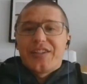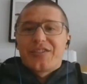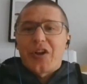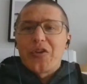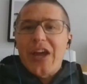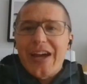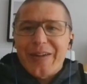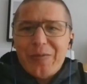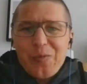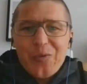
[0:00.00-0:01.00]
So
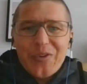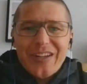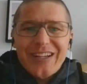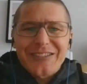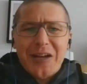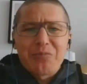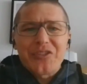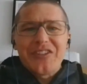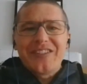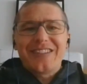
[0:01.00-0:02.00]

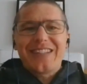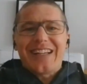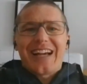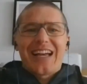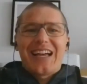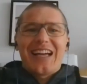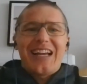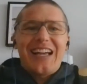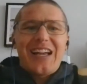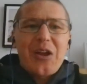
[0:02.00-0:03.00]
assumptions,
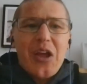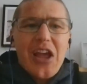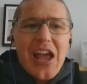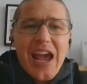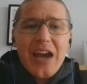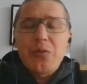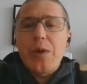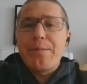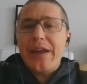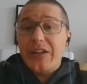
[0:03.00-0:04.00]
how do we
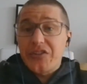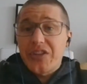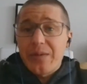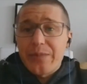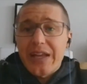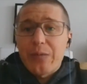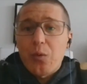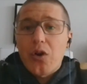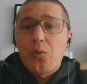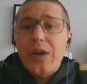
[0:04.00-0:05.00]
manage them then?
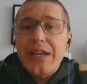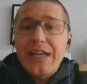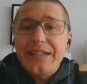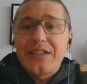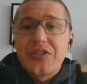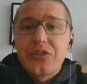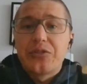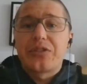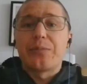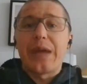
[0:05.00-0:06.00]
What do we need to do
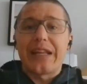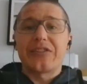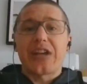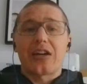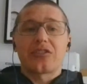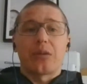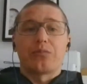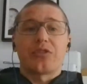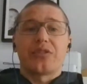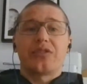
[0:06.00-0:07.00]
to manage our
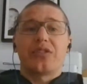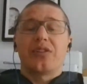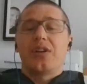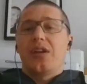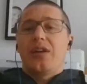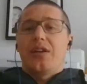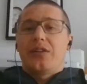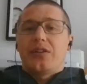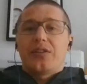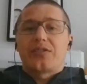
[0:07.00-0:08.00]
assumptions?
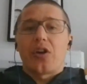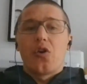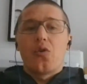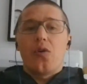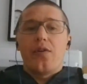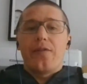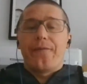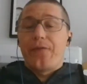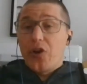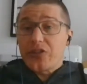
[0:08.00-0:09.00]
So
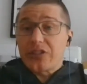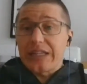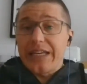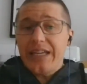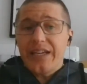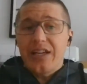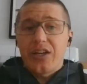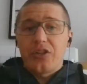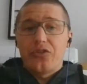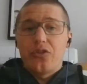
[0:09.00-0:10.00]
firstly,
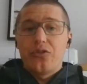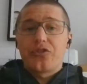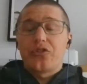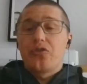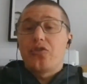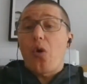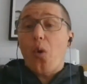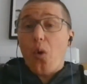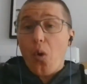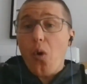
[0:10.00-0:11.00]
you should
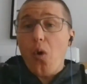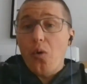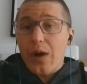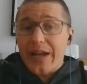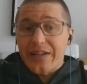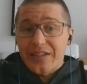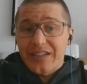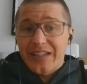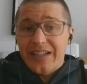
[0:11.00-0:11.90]
always